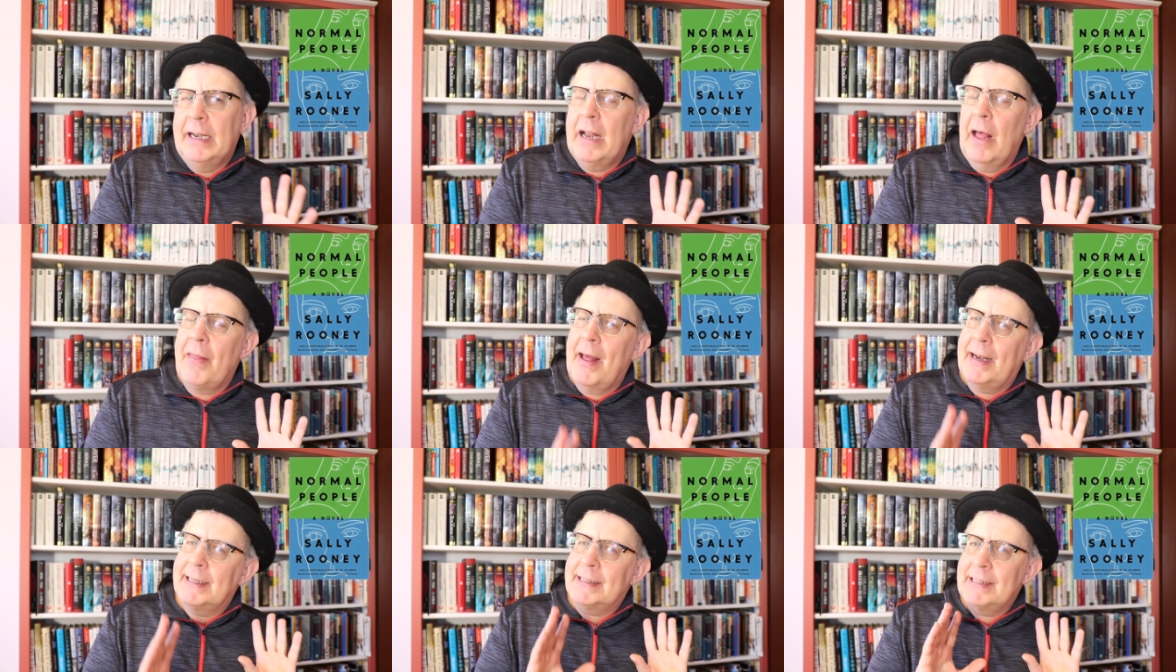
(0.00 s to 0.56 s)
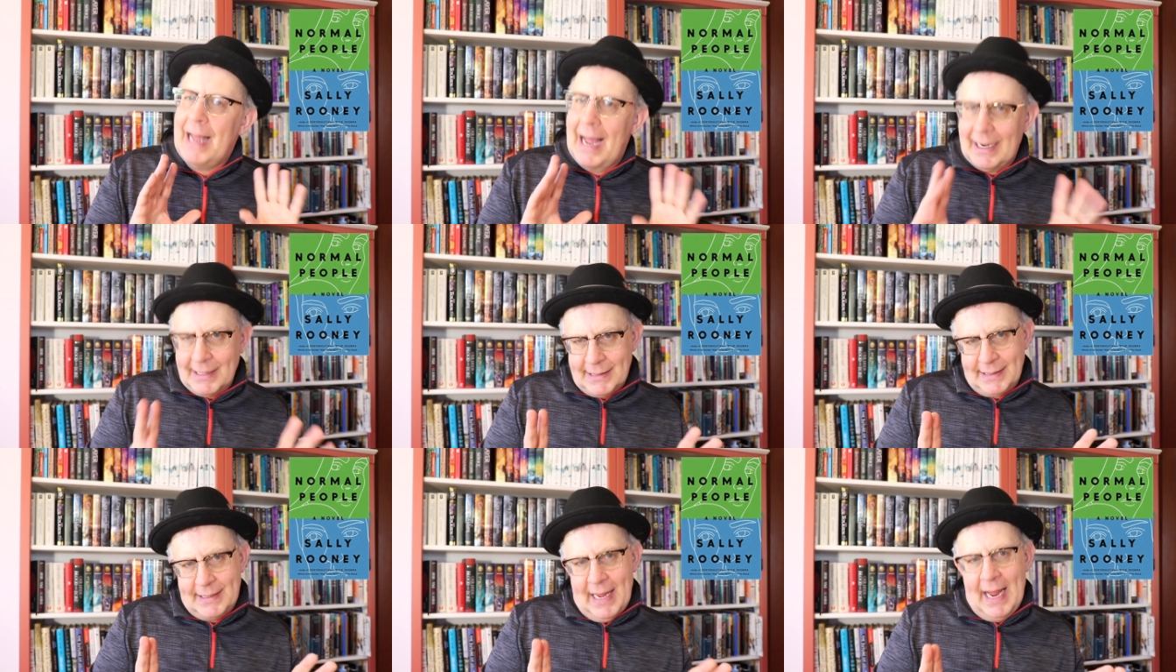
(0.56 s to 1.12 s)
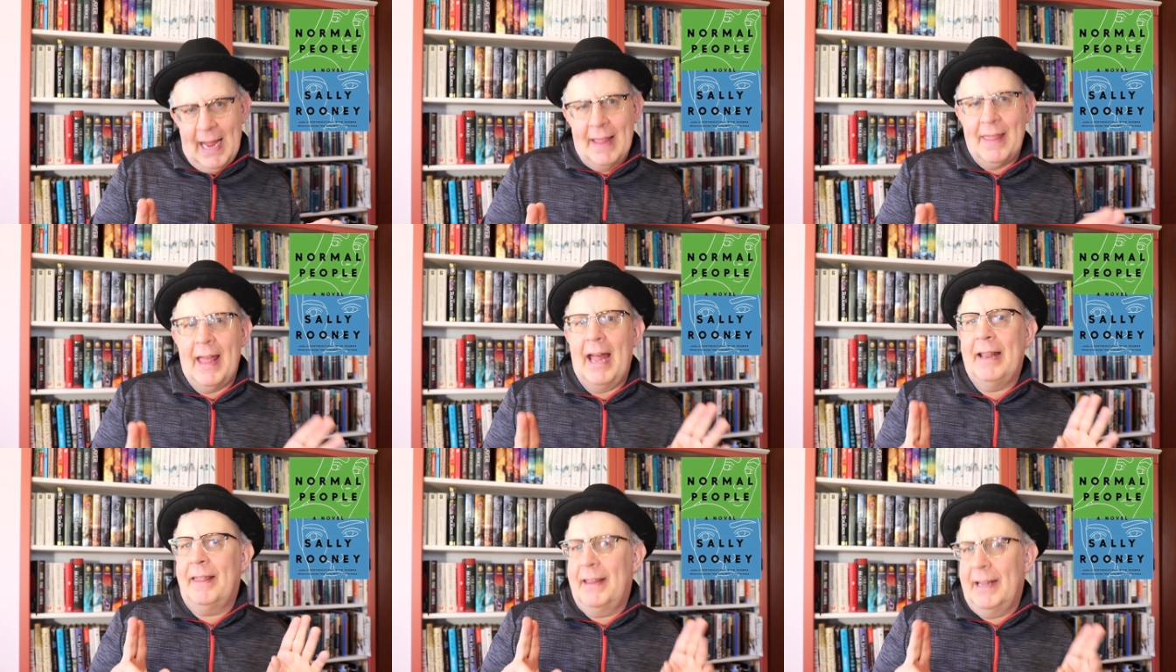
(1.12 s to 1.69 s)
Now, that is not to say
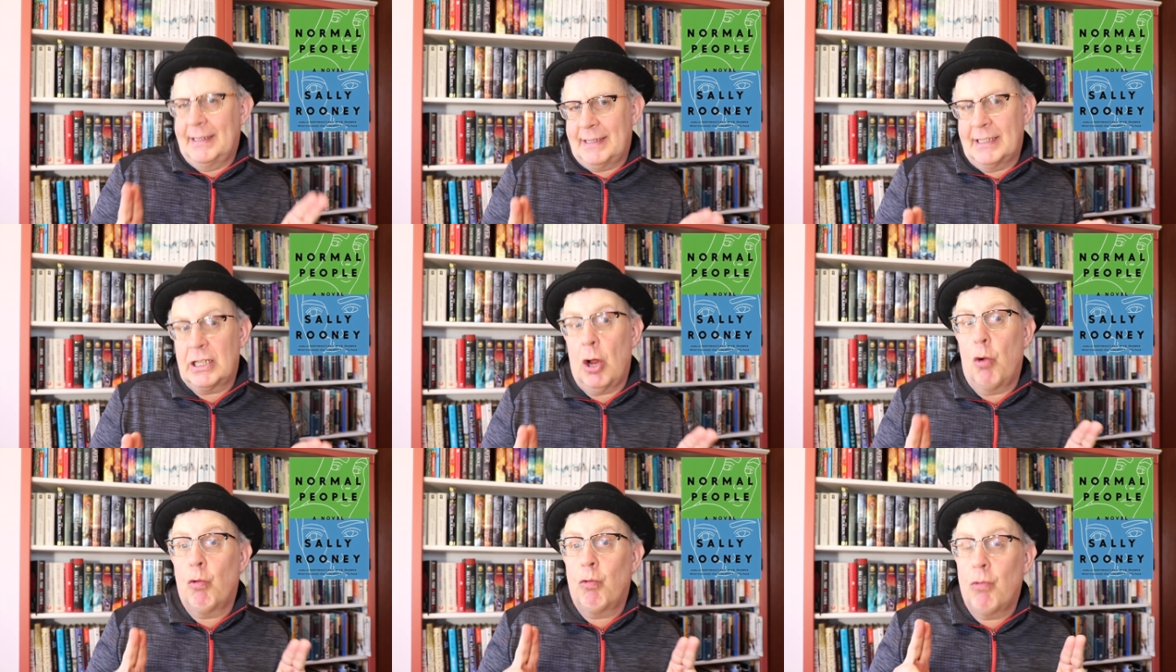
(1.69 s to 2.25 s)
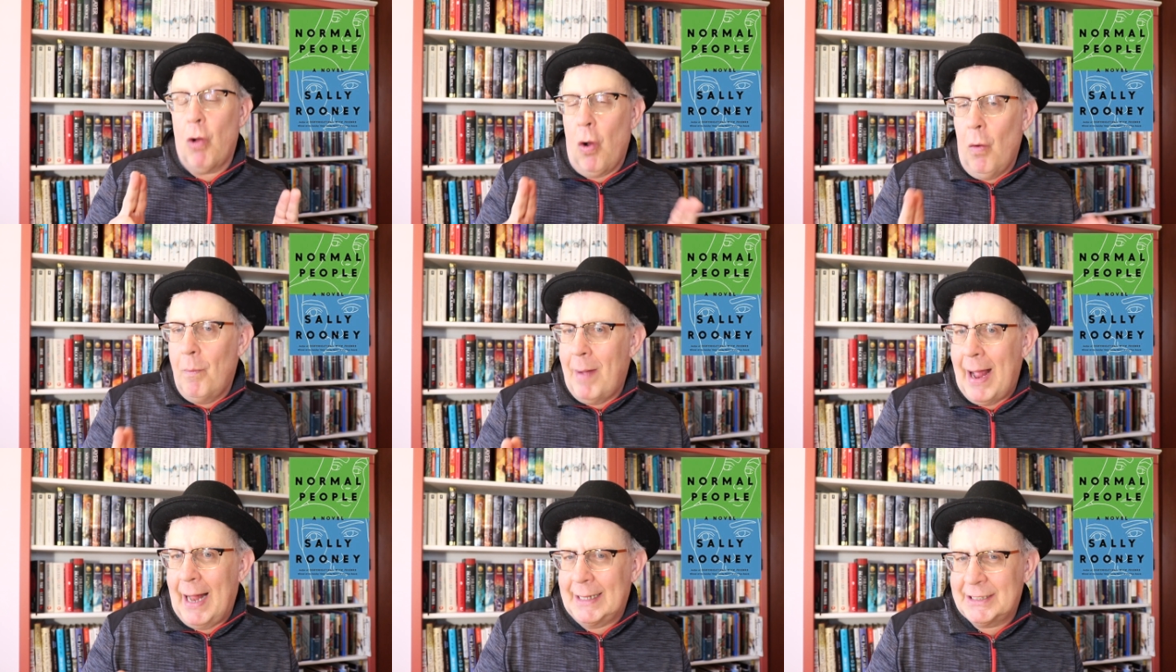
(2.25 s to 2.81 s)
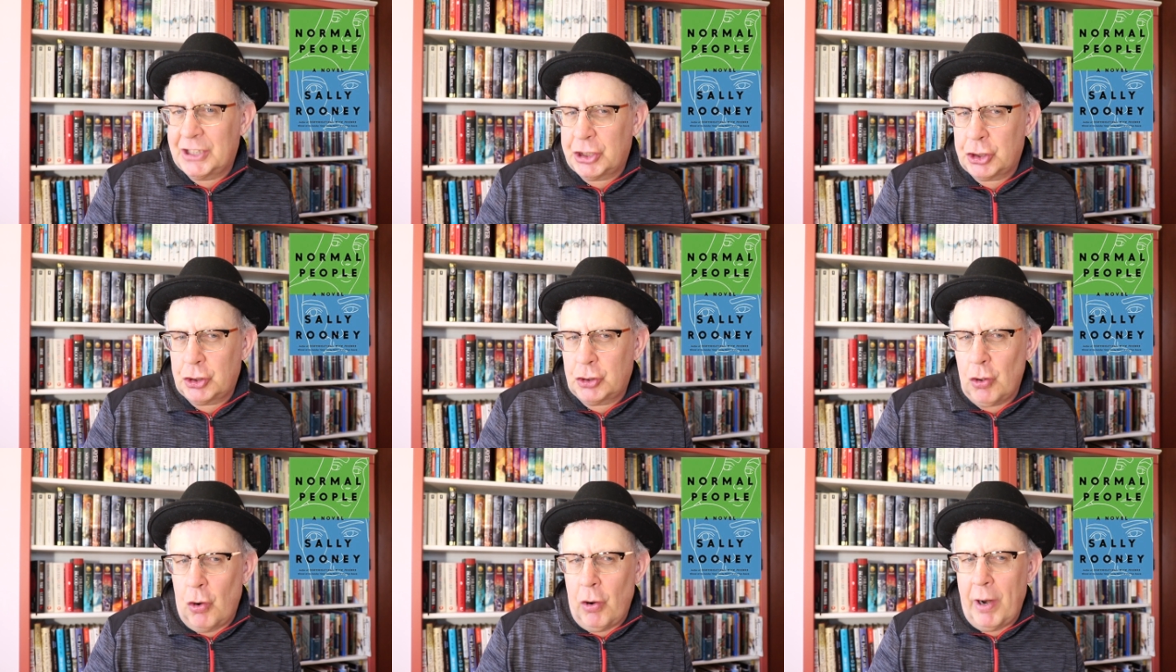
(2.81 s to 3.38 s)
that this is a romance
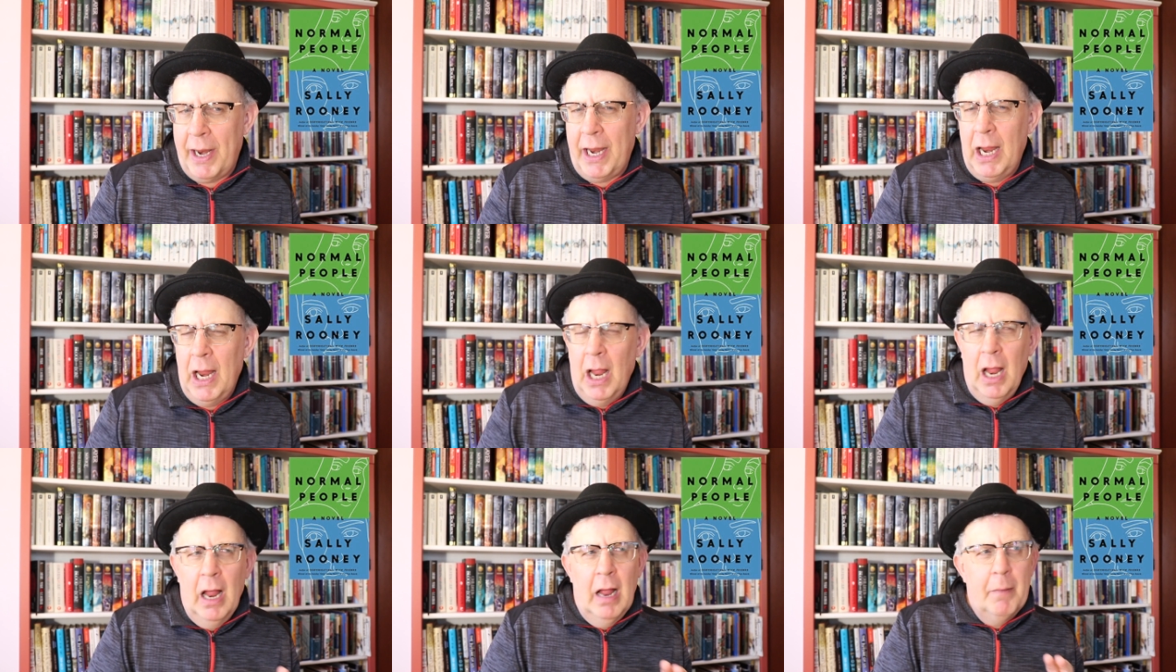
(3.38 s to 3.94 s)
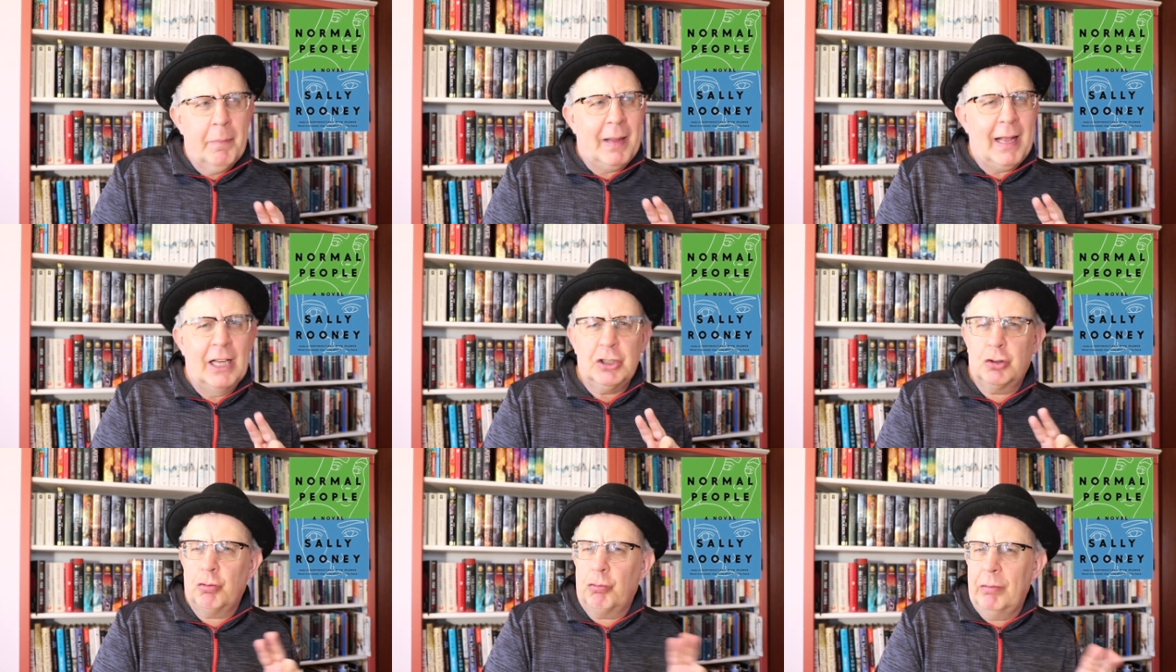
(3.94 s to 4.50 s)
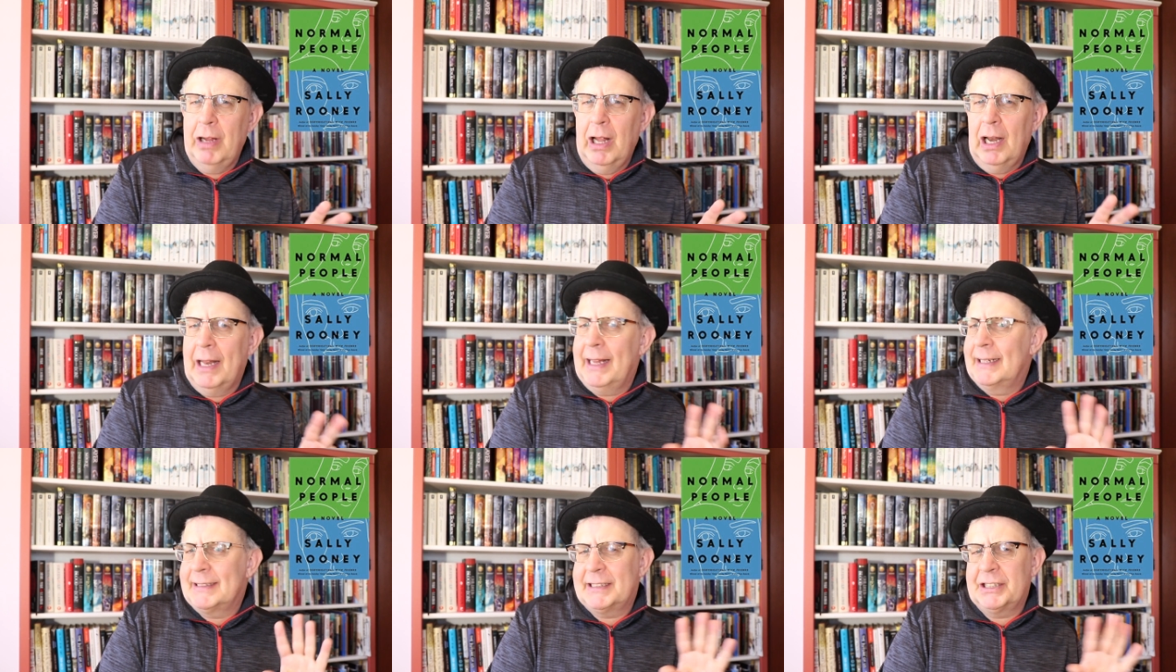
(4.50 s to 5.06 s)
story, because
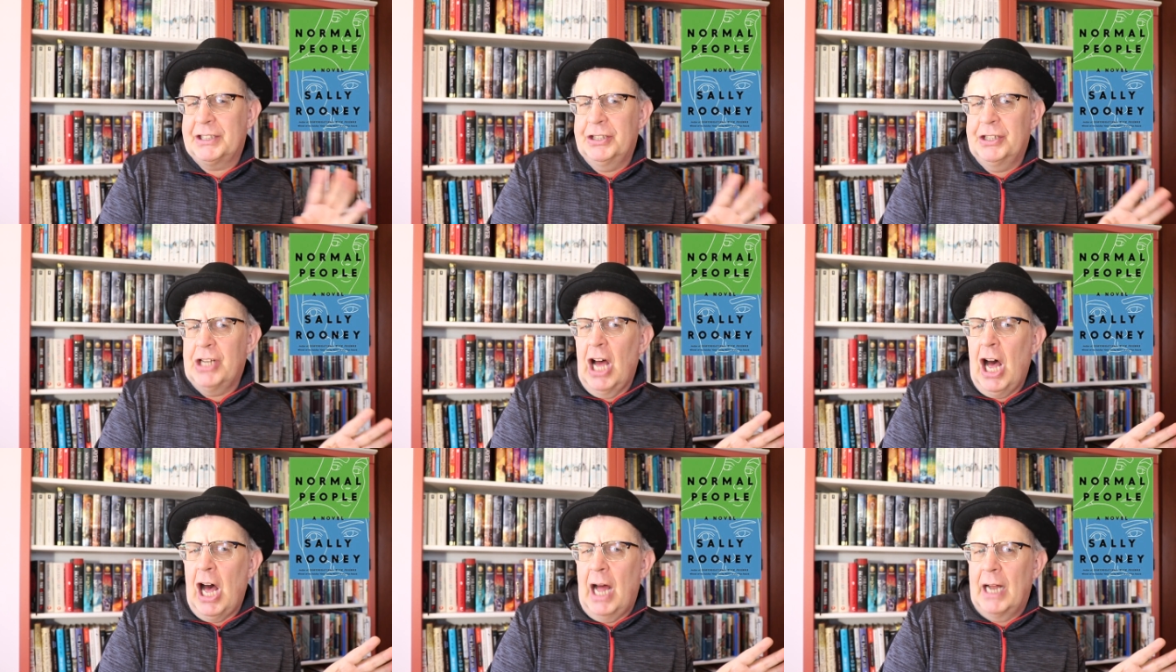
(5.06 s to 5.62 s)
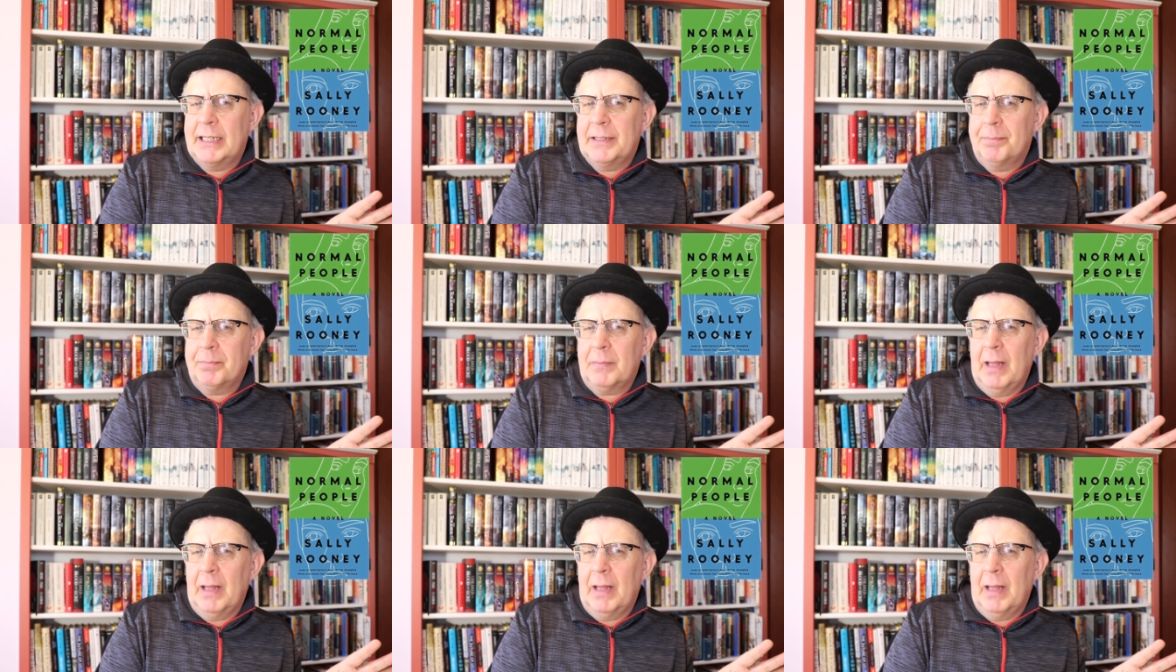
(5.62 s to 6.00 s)
really it's not.